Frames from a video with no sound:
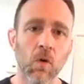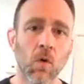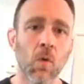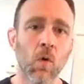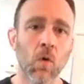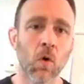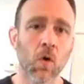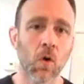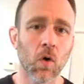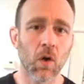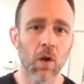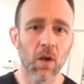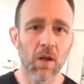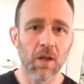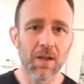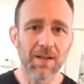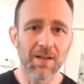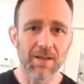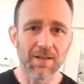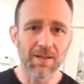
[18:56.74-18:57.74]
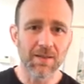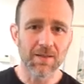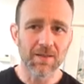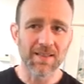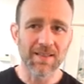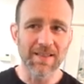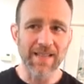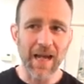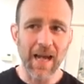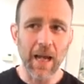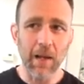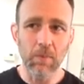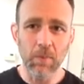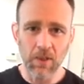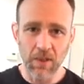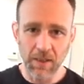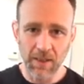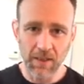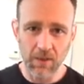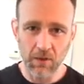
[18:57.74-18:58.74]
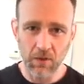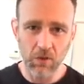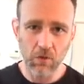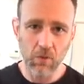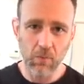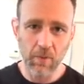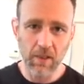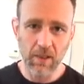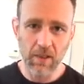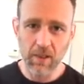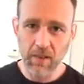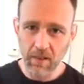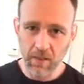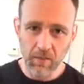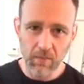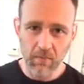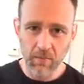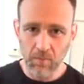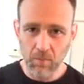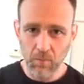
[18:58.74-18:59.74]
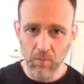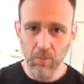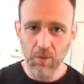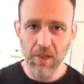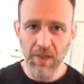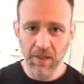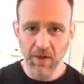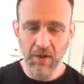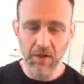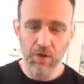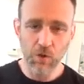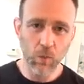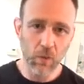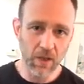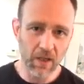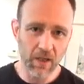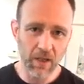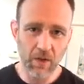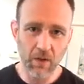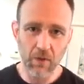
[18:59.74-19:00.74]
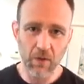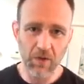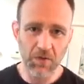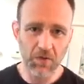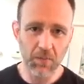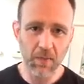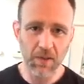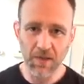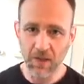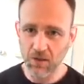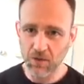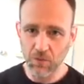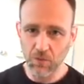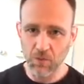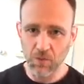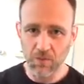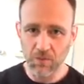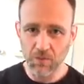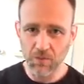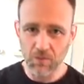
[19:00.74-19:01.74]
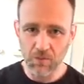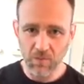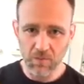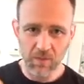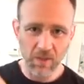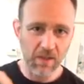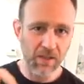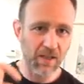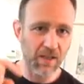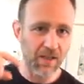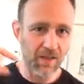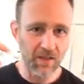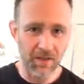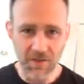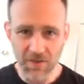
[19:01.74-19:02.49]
or dabbling a little bit and playing on your weaker areas, but then you kind of get